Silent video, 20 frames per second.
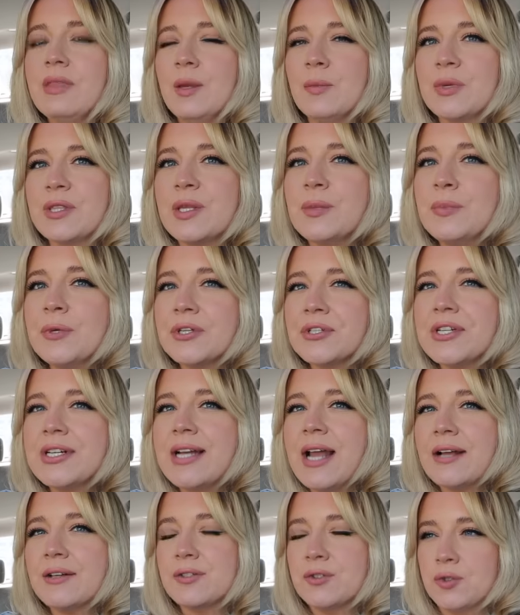but the building
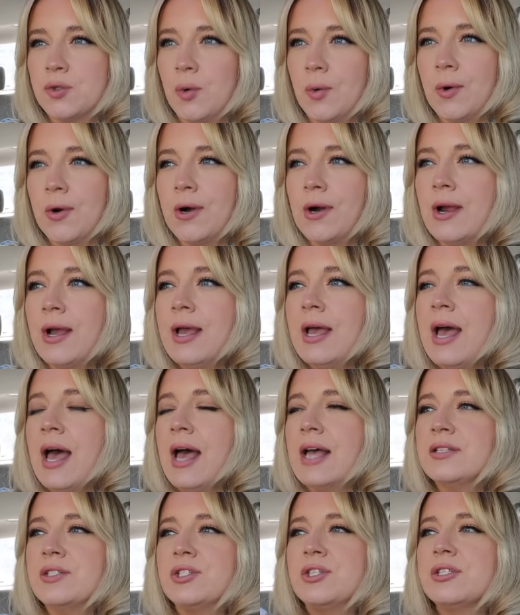next door
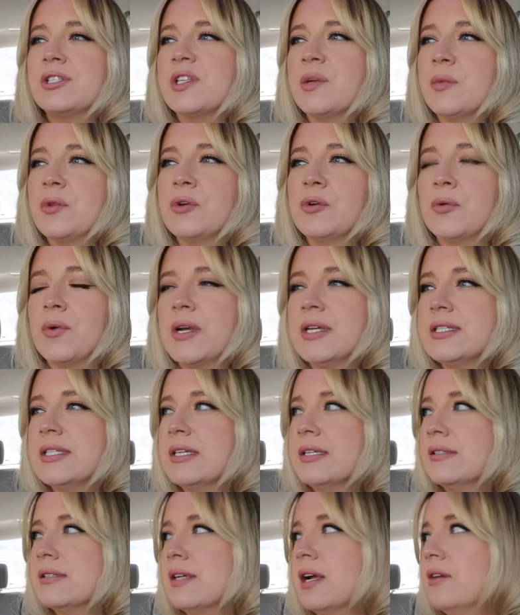has just some of the
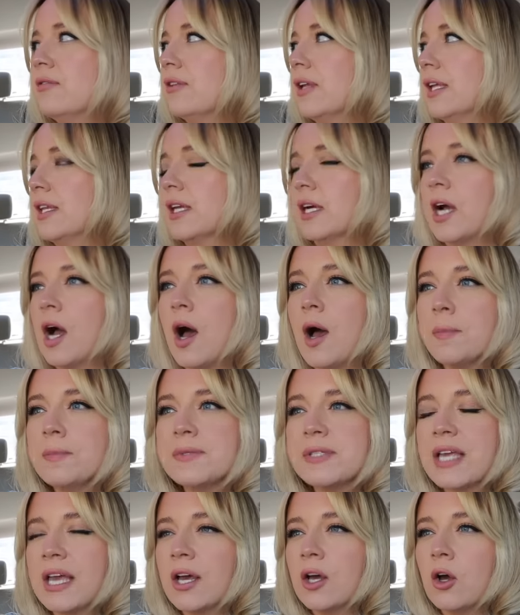craziest stuff like the
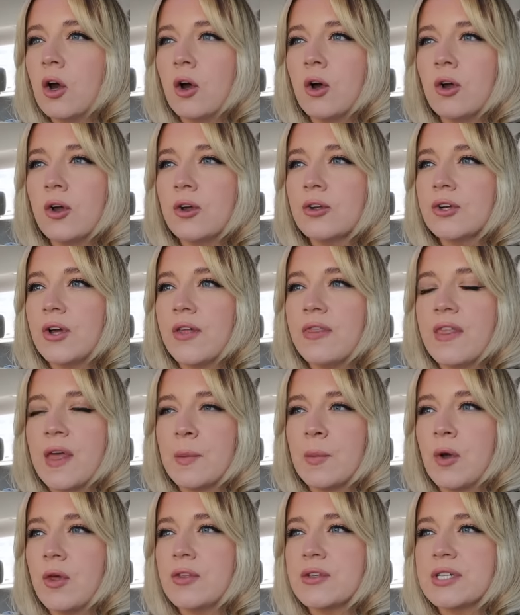cops get called on
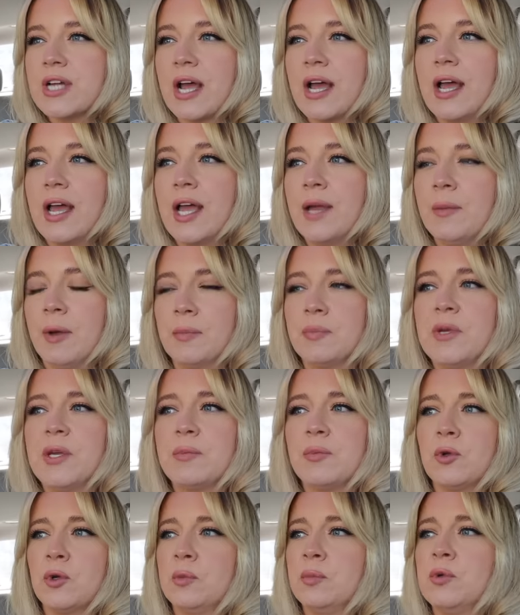them all the time and
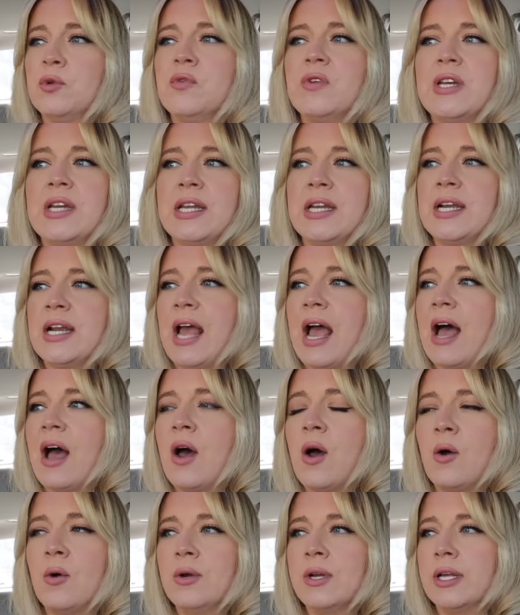people are moving in and
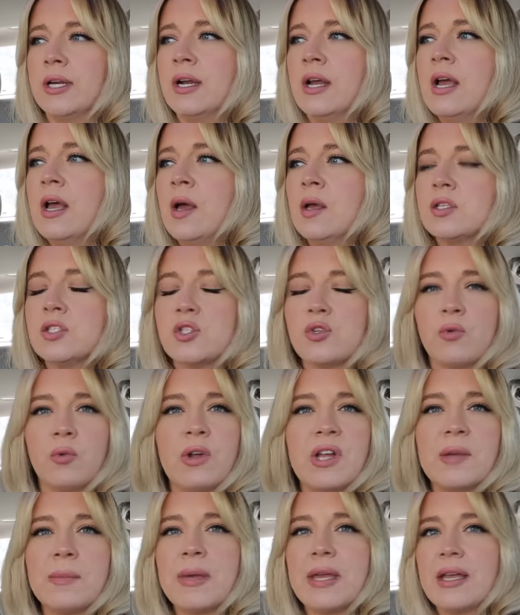out and
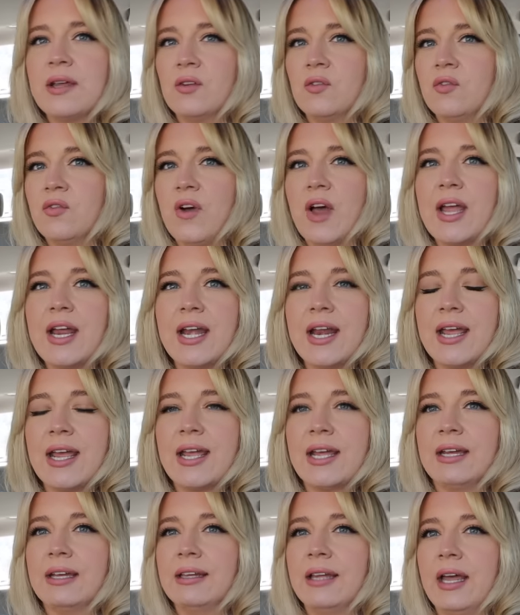screaming and
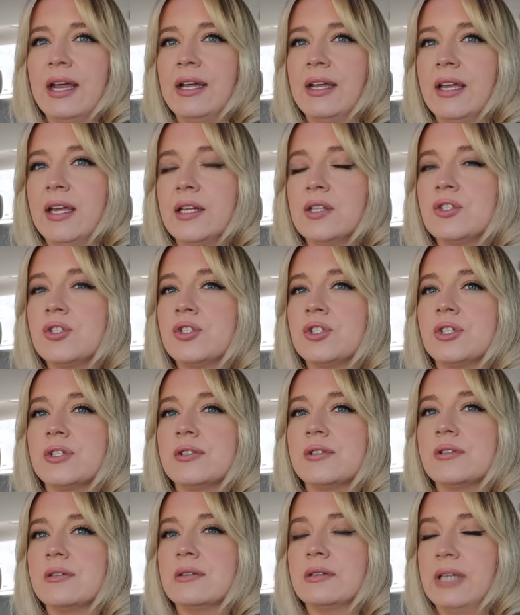fighting and like it's
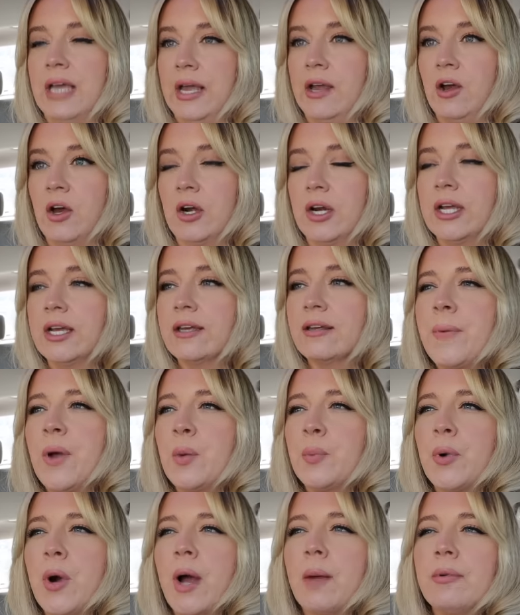just chaotic
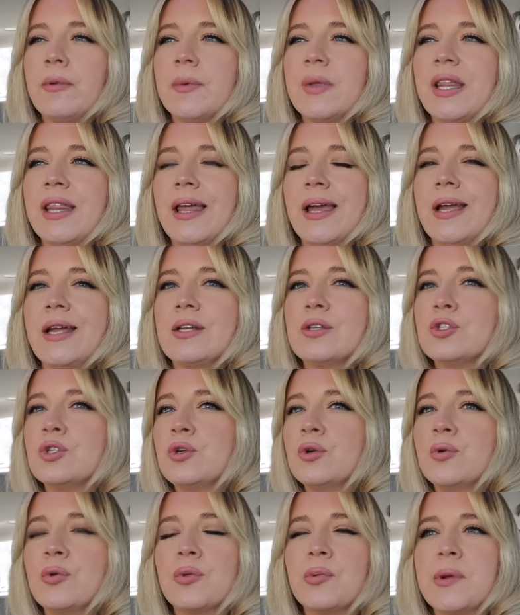but probably like
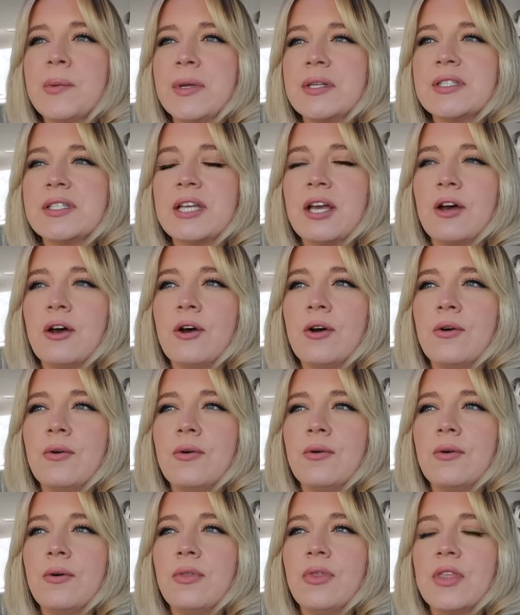two three months
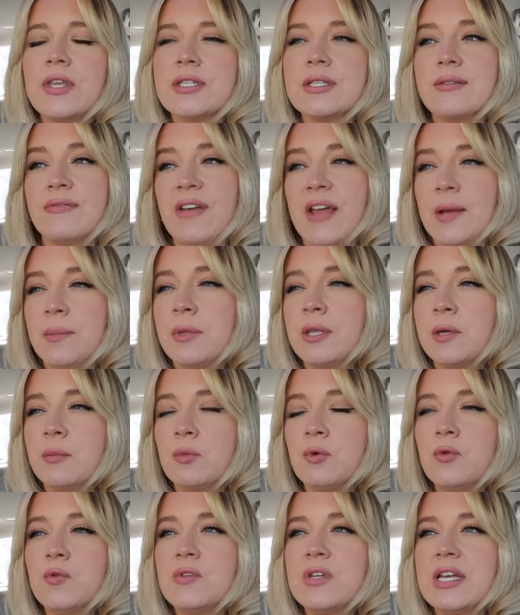ago this family
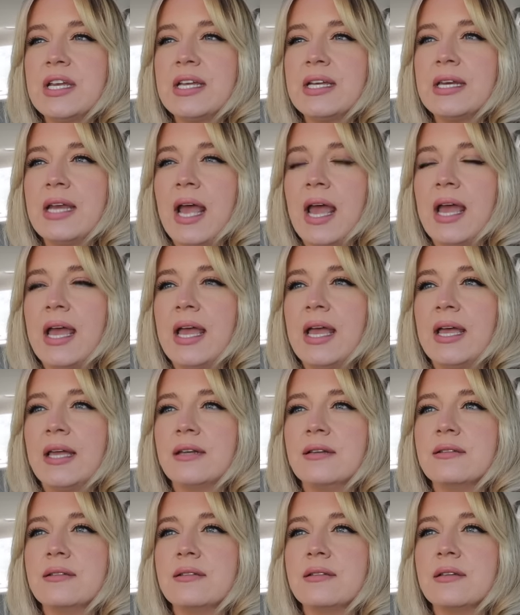moved in
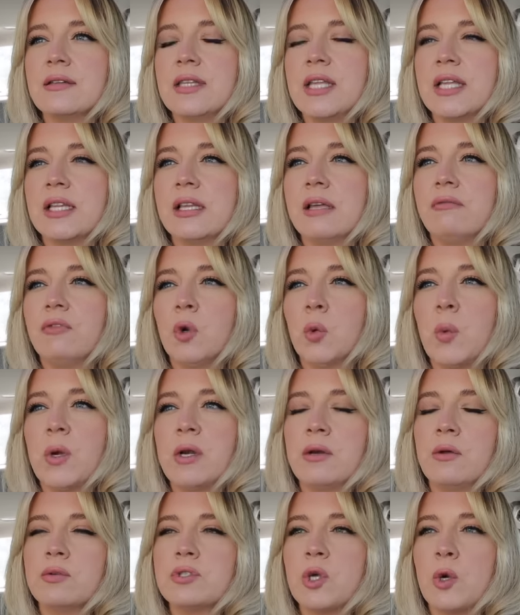and they leave their
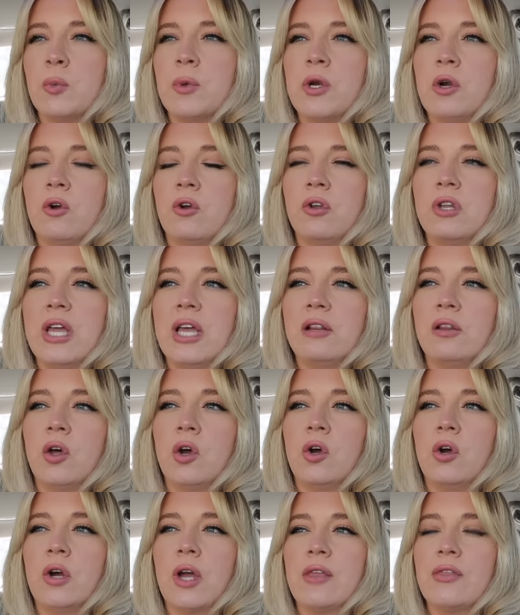windows open all day
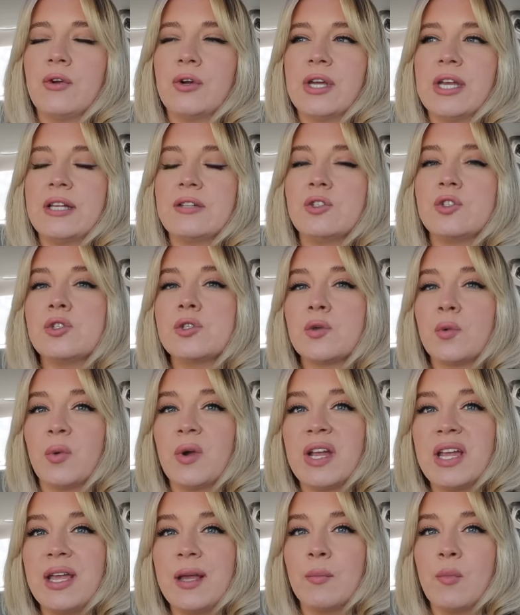long and their kids
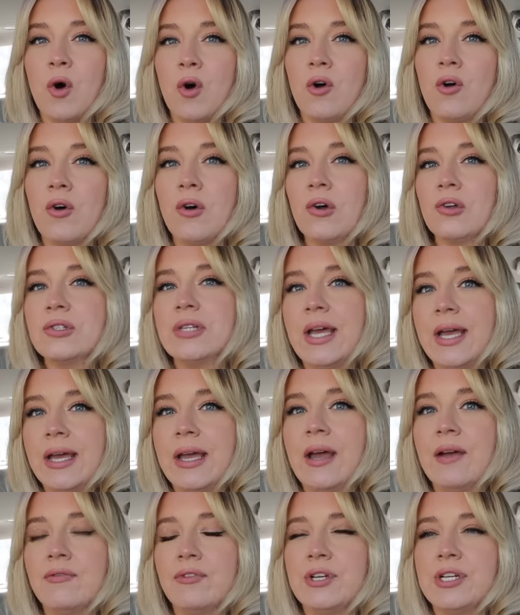scream all
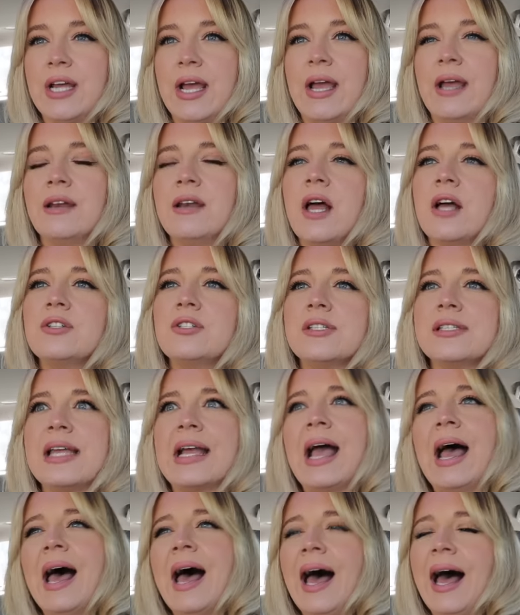day every day and not just
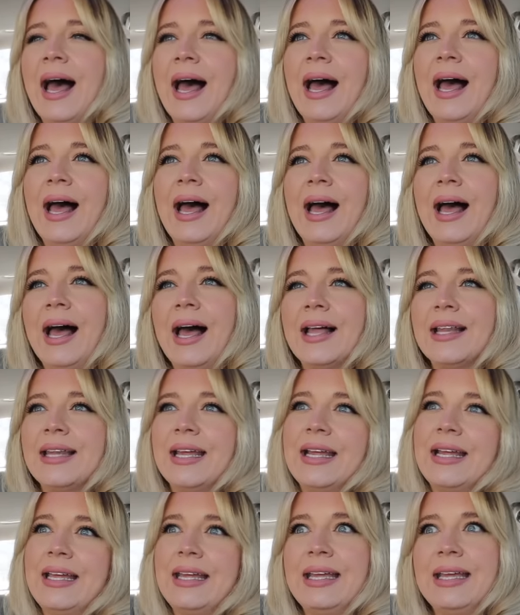like ha ha ha
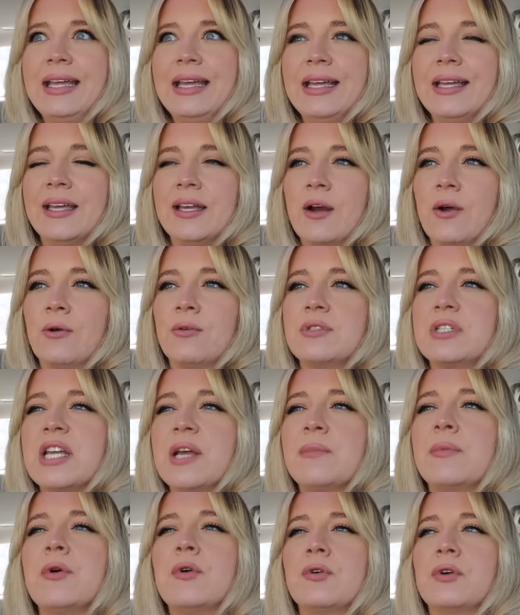like you know
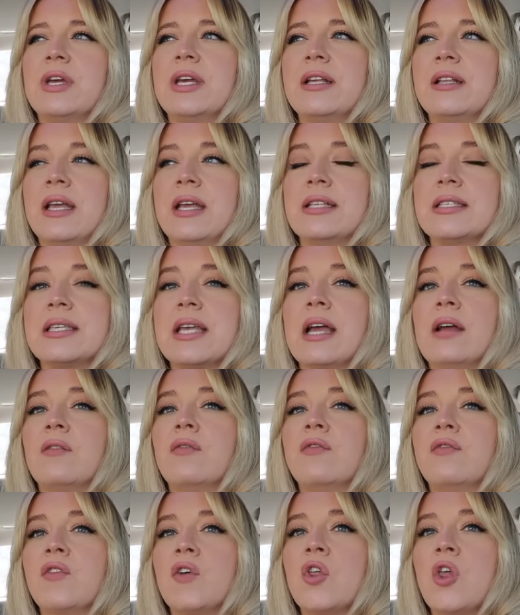typical kid it's like
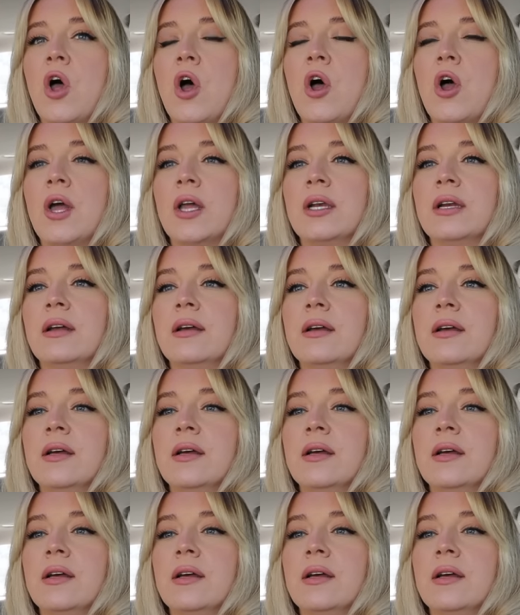full on